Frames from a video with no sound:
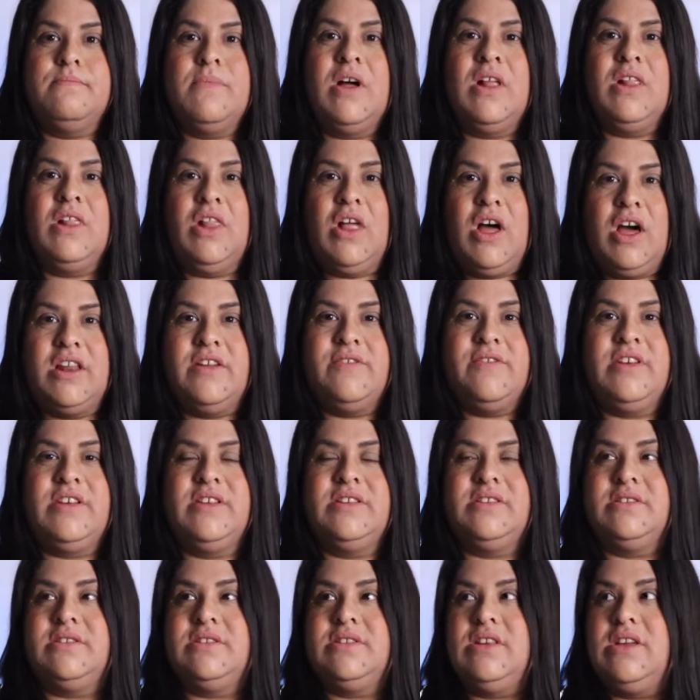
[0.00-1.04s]
A lot of
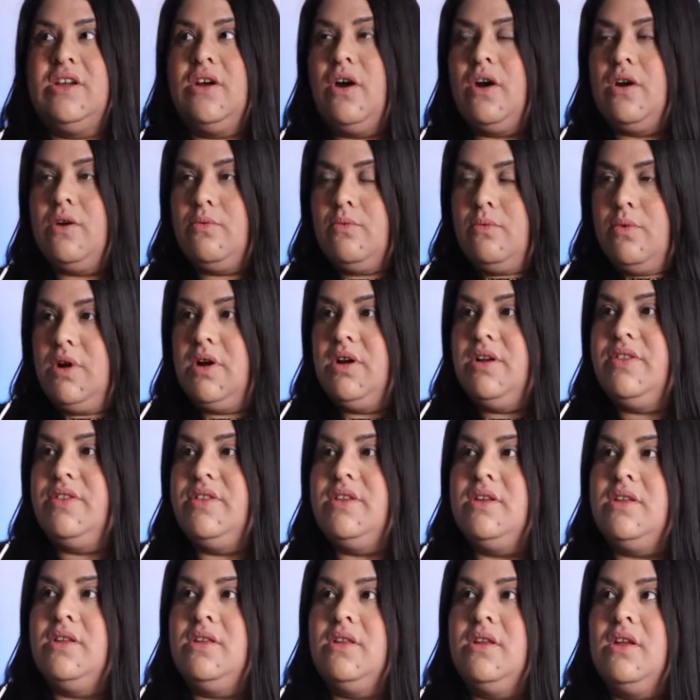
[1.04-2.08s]
us see our
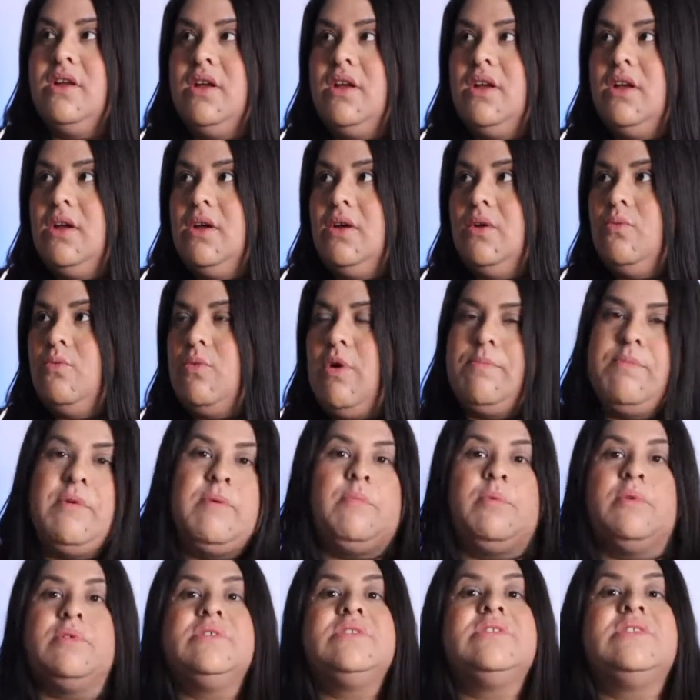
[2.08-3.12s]
worth in what
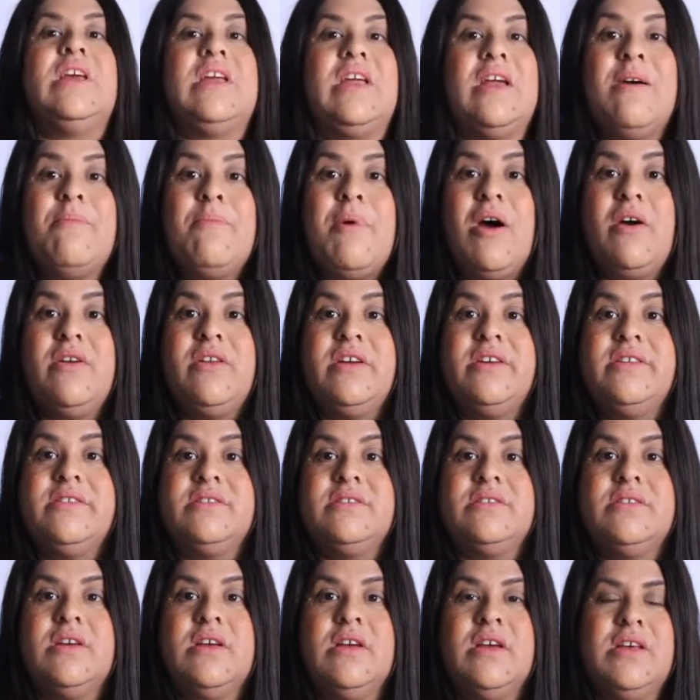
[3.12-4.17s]
people say about
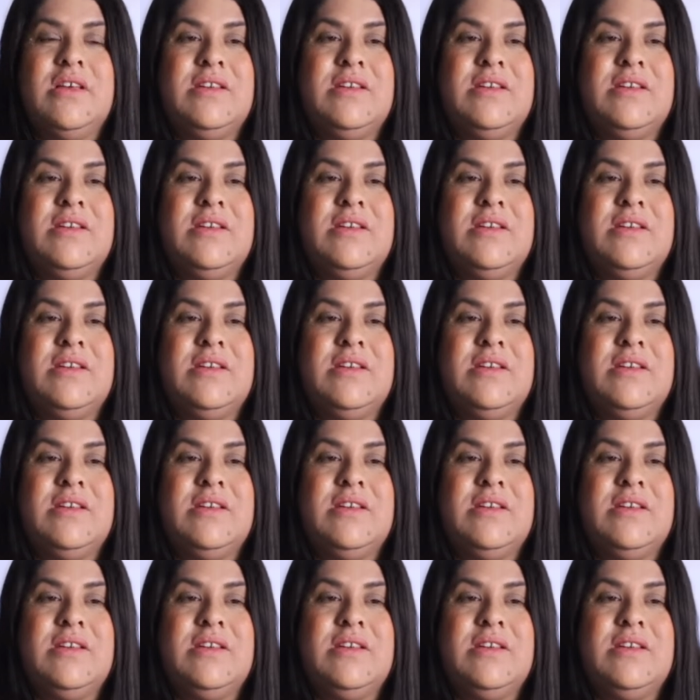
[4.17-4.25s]
us.